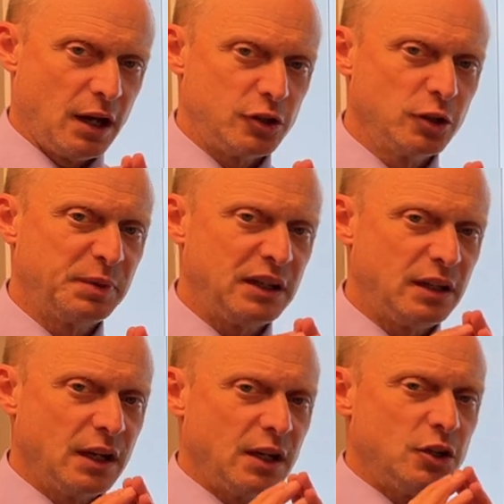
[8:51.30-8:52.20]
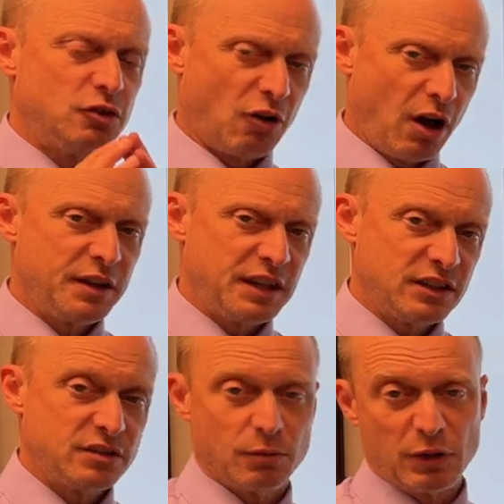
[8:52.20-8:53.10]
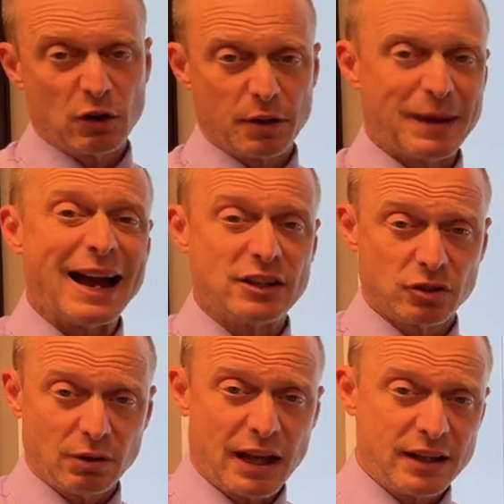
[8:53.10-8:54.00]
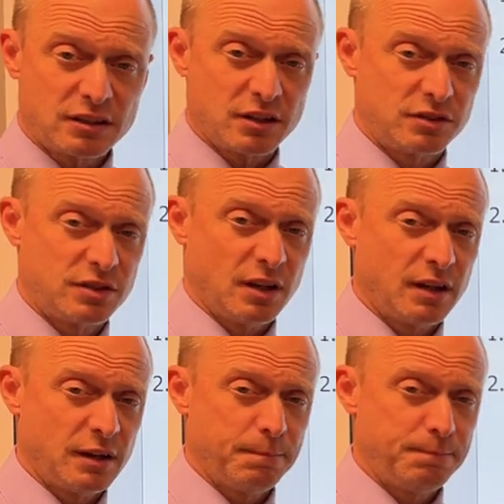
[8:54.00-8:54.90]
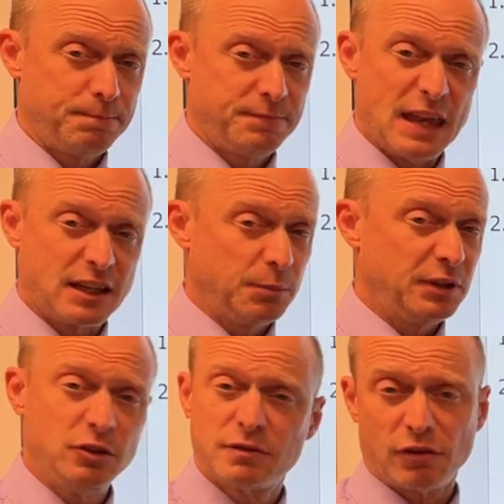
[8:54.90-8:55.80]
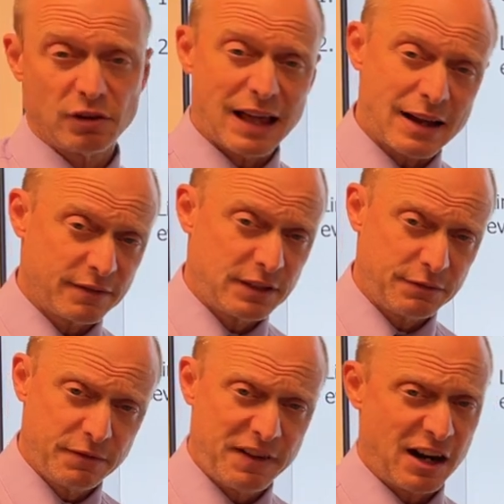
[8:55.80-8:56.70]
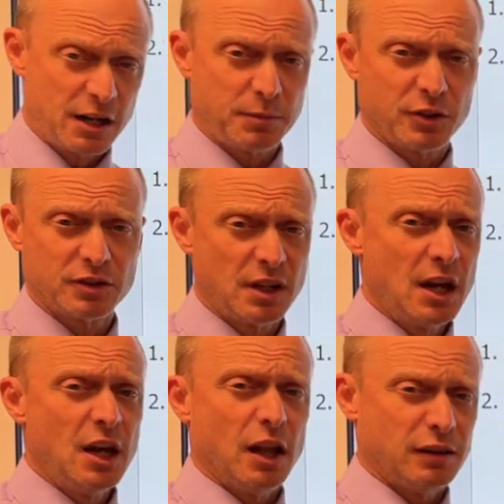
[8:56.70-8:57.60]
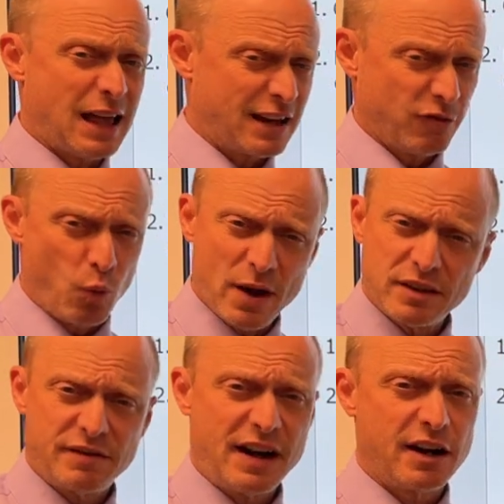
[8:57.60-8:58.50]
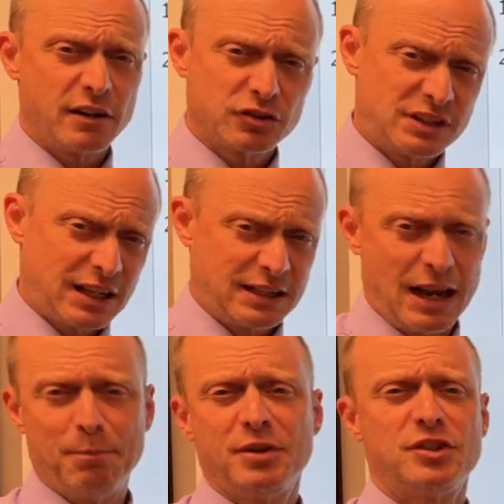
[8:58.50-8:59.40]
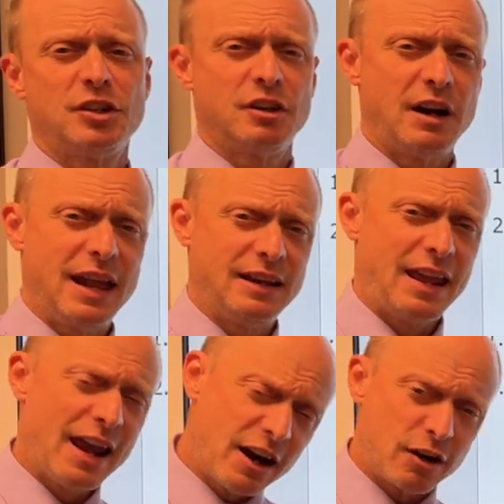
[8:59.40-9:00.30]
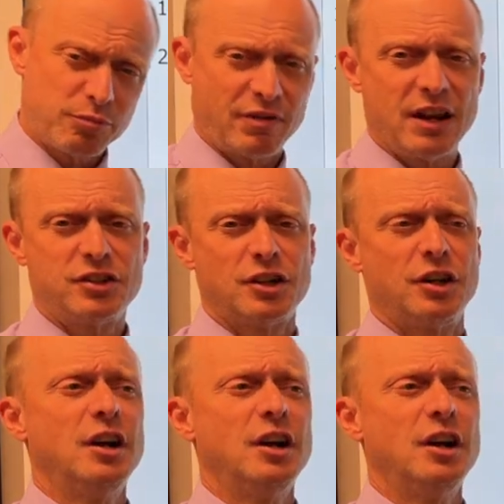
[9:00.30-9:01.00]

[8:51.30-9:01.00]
you'll be drawing these, we call them isolines, because they can be used for a lot of different variables, a lot of weather variables, temperature and air pressure,